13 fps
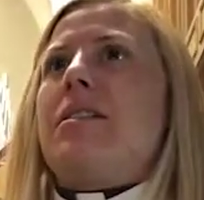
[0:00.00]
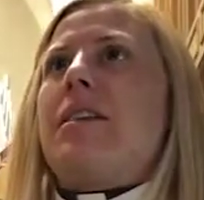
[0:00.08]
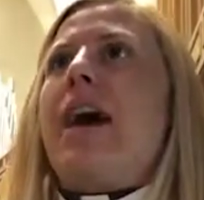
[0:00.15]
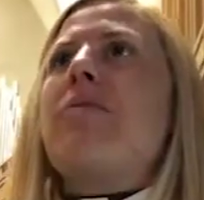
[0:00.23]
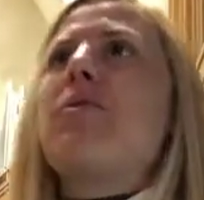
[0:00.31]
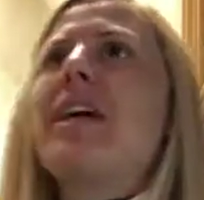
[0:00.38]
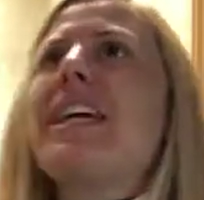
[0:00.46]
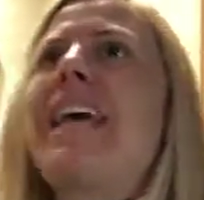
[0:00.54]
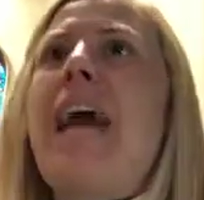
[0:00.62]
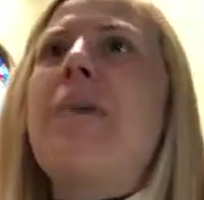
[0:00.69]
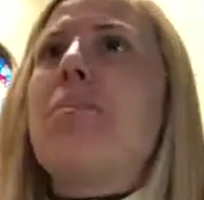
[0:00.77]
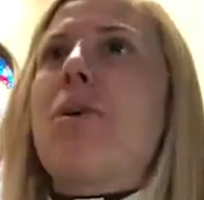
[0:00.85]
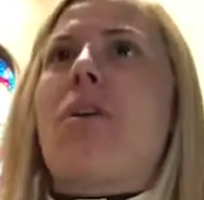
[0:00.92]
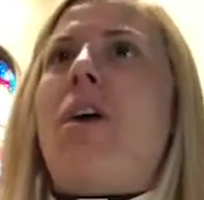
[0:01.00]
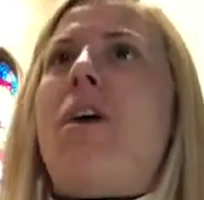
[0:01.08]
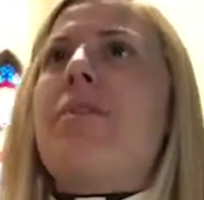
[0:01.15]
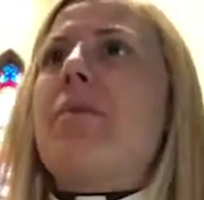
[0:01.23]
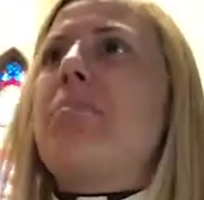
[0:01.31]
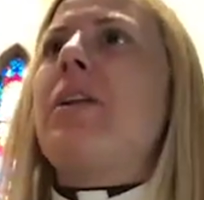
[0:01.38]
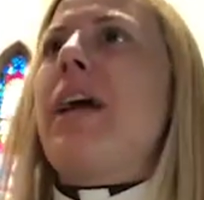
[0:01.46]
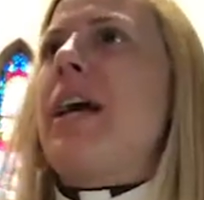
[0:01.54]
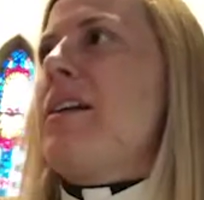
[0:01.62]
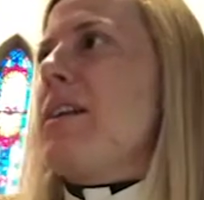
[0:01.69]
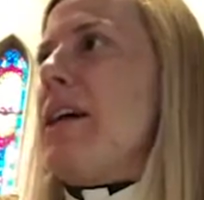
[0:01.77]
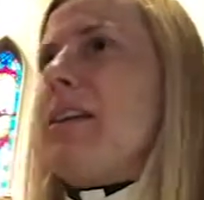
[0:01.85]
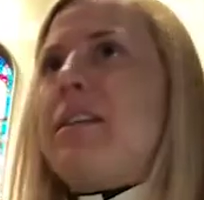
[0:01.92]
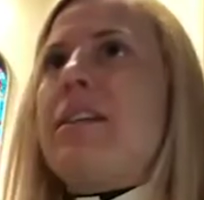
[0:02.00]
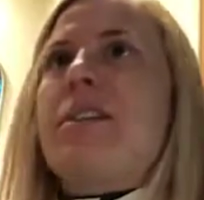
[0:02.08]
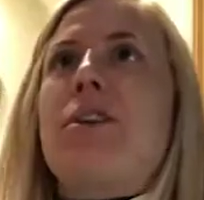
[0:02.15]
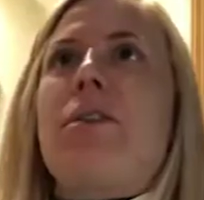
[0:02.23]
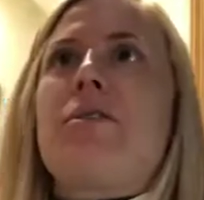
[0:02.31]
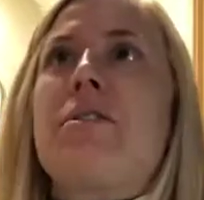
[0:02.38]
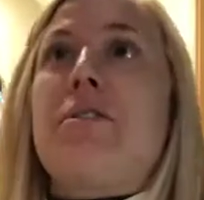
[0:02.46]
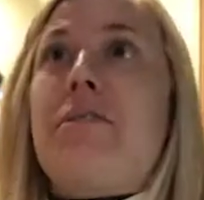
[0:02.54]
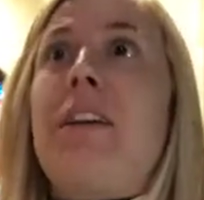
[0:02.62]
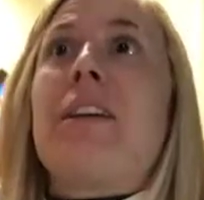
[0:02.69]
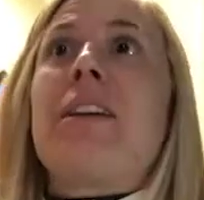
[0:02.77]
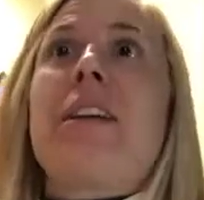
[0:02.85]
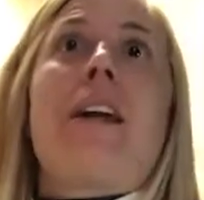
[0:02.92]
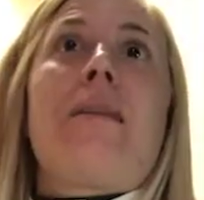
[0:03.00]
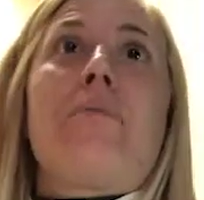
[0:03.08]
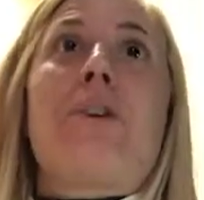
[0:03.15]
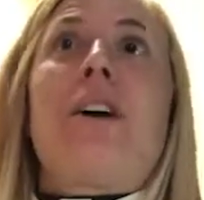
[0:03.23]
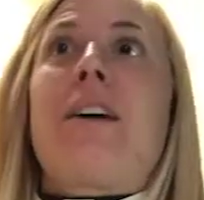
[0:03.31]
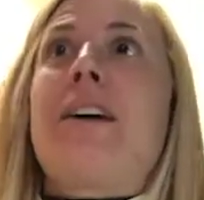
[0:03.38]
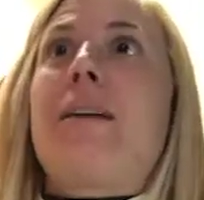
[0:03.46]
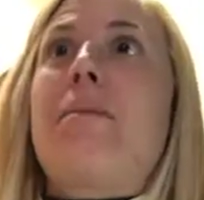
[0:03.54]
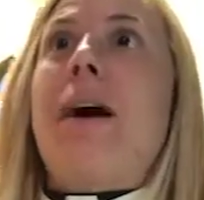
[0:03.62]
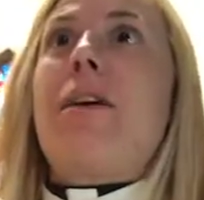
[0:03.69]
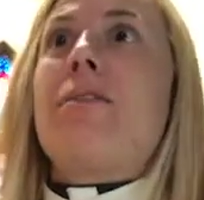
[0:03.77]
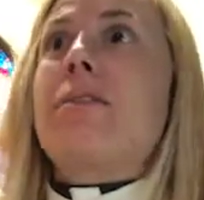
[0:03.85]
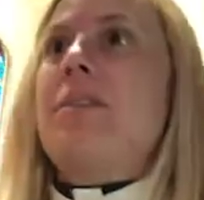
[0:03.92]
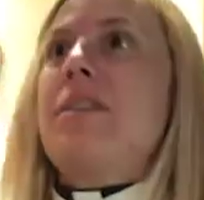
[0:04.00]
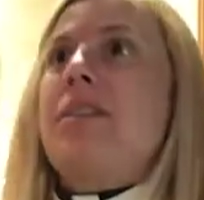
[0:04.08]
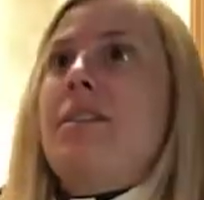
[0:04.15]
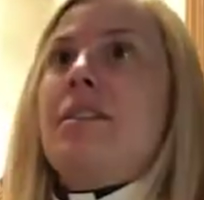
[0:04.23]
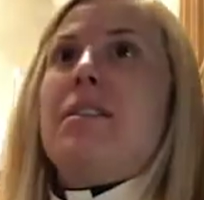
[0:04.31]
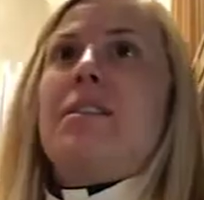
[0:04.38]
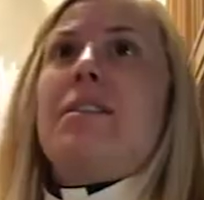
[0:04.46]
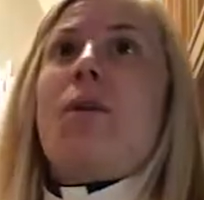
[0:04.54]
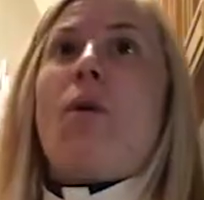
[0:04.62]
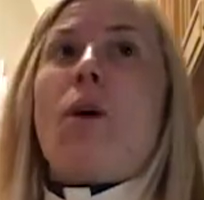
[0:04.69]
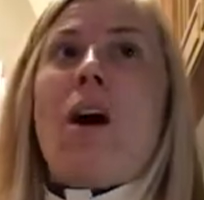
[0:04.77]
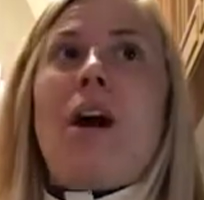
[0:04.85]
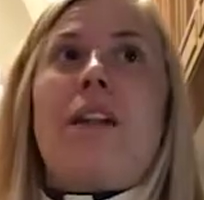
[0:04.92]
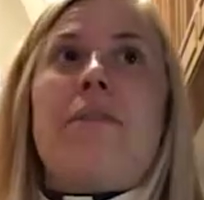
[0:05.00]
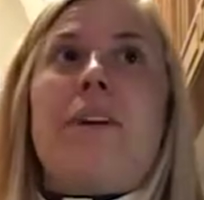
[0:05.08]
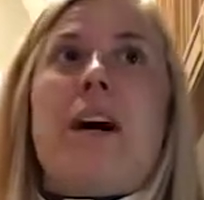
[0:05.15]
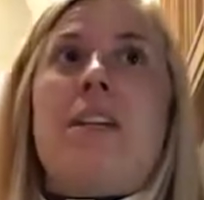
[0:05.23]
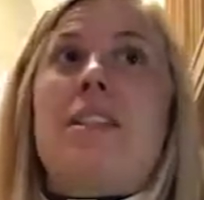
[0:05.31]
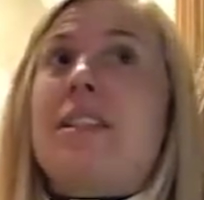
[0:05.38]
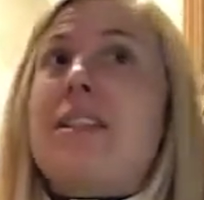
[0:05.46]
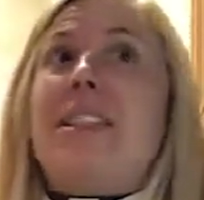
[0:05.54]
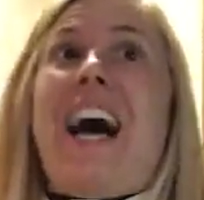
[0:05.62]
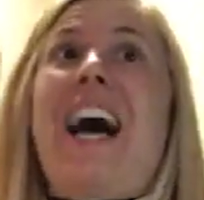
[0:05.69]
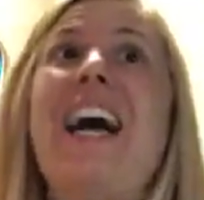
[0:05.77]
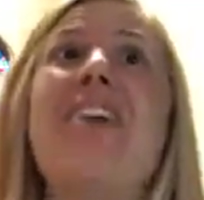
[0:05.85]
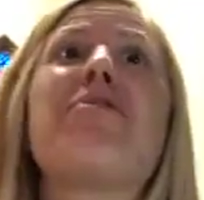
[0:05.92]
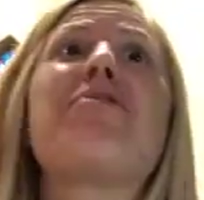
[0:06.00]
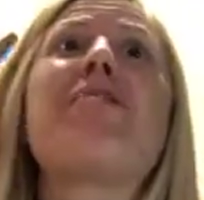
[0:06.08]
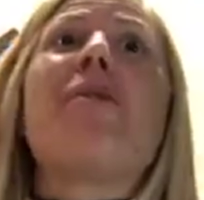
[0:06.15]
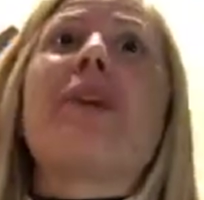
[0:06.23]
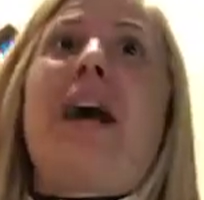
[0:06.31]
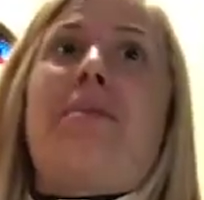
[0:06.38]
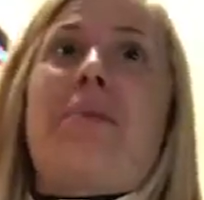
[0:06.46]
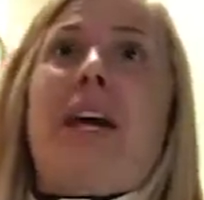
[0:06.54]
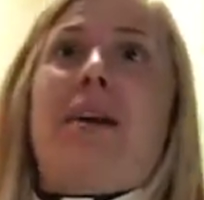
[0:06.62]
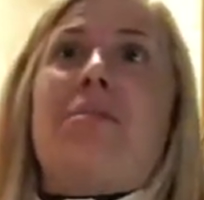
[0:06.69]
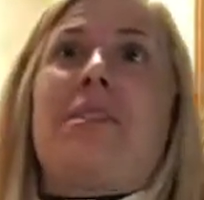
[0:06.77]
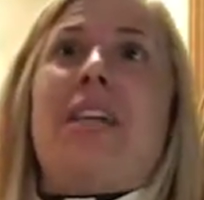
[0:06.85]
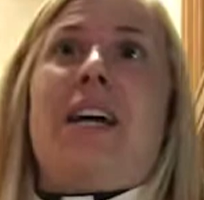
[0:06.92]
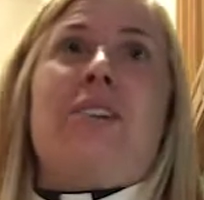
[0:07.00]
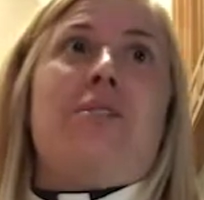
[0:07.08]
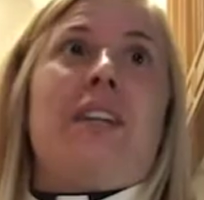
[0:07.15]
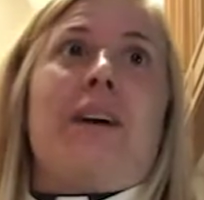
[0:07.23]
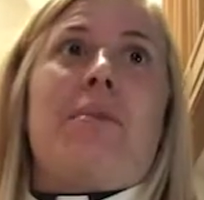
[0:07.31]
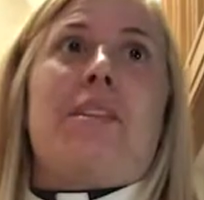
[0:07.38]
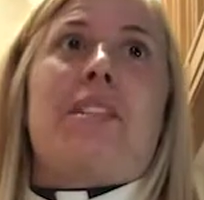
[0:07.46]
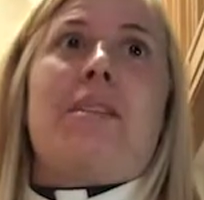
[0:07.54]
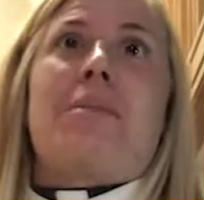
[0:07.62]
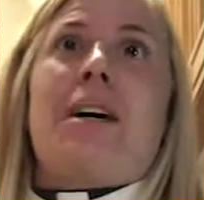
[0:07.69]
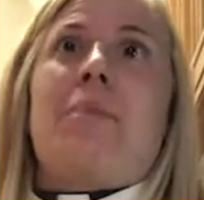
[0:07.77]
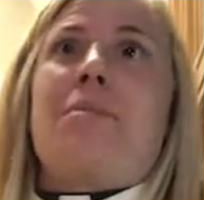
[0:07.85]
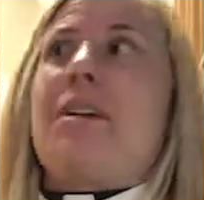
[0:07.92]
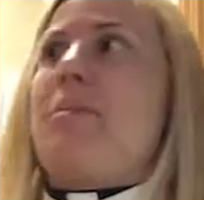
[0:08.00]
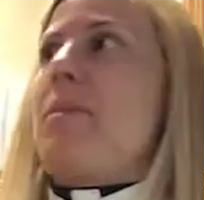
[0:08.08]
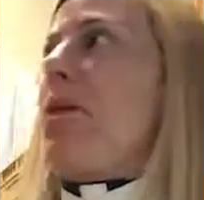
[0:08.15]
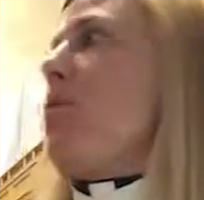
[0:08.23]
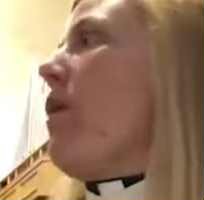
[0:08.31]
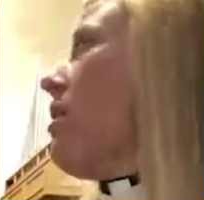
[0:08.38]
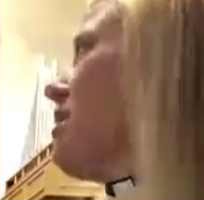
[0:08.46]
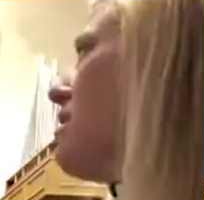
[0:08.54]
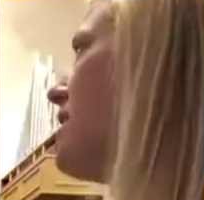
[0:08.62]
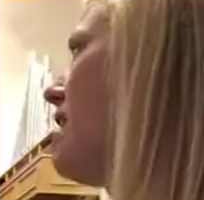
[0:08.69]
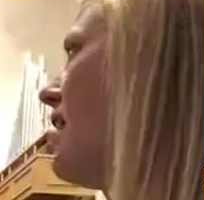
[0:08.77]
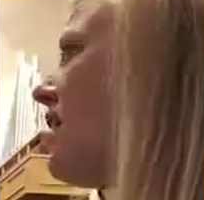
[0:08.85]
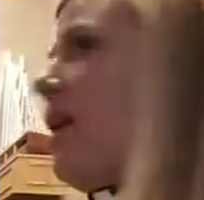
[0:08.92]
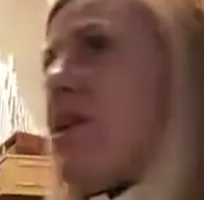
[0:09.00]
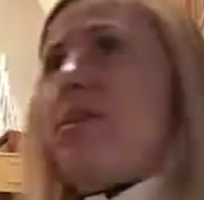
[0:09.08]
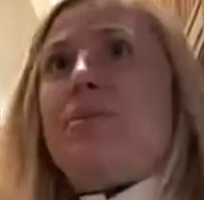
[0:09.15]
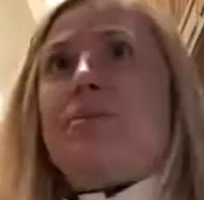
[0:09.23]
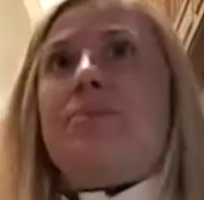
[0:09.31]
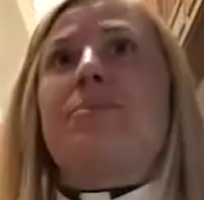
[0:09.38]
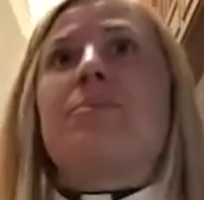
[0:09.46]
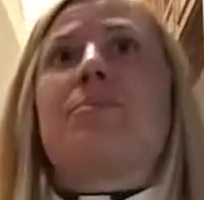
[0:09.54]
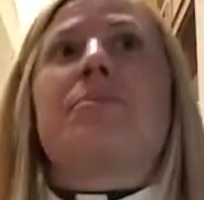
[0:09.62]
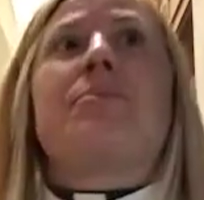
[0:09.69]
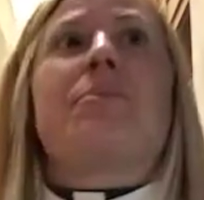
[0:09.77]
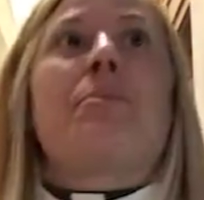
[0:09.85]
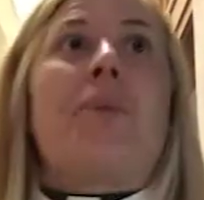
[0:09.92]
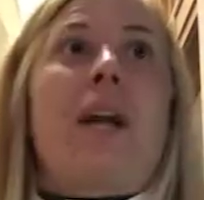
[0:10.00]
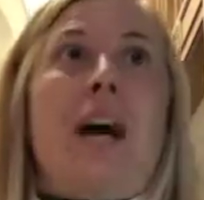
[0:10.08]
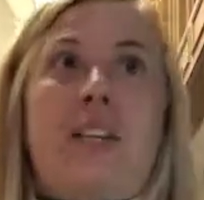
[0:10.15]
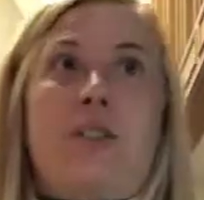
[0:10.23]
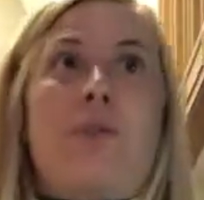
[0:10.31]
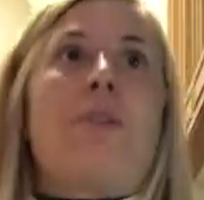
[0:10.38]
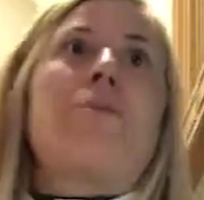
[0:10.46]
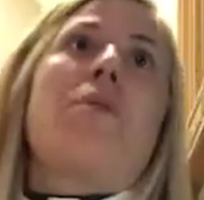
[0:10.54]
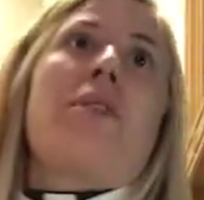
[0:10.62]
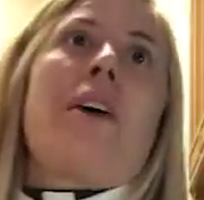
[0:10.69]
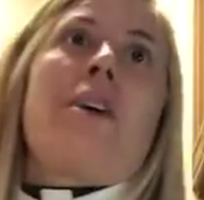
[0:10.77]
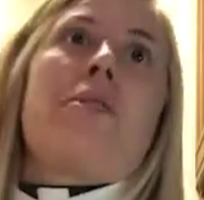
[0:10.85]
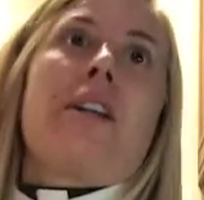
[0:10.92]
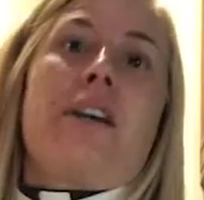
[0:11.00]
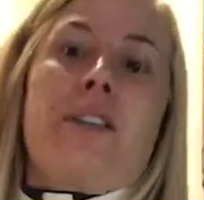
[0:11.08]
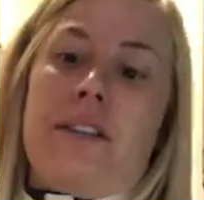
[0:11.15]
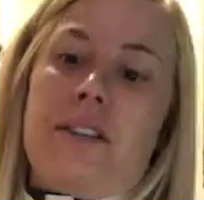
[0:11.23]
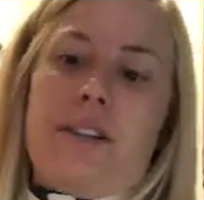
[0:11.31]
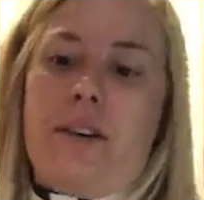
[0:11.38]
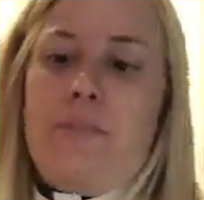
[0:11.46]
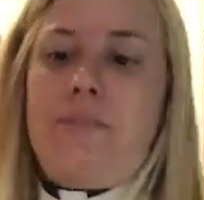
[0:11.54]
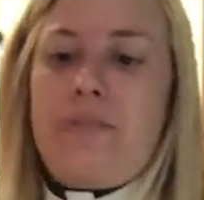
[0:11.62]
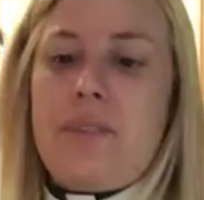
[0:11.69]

Every gamer on the planet at least knows the feeling that I'm talking about. Or all of us. Listen, I have phone app games that I do that with sometimes, and I'm like, where did the day go? But I scored 4,000 on this. No.